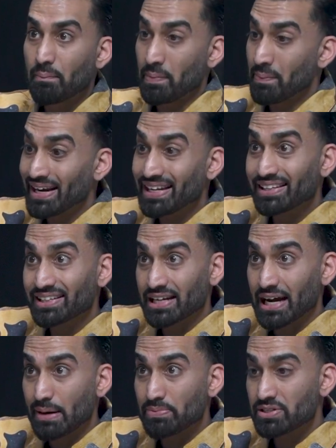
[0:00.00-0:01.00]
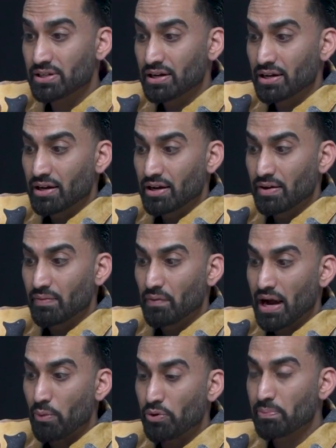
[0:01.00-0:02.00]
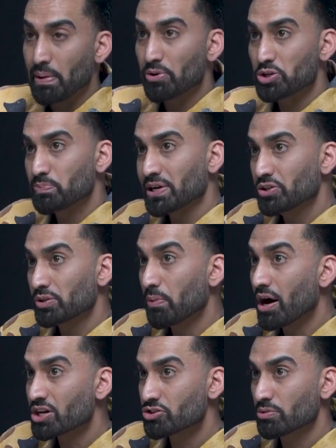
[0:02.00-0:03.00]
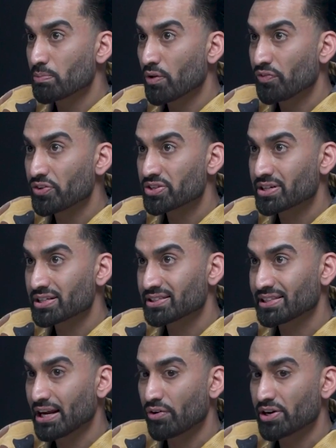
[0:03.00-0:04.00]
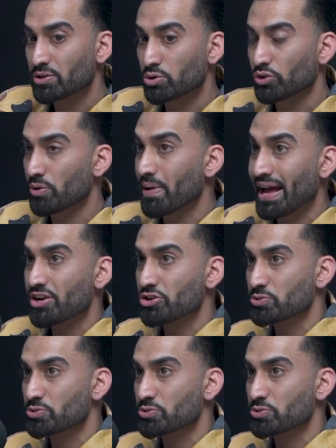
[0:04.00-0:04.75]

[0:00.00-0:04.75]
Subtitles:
But many of the times, I wouldn't be able to speak to the boxer about this because they already told the manager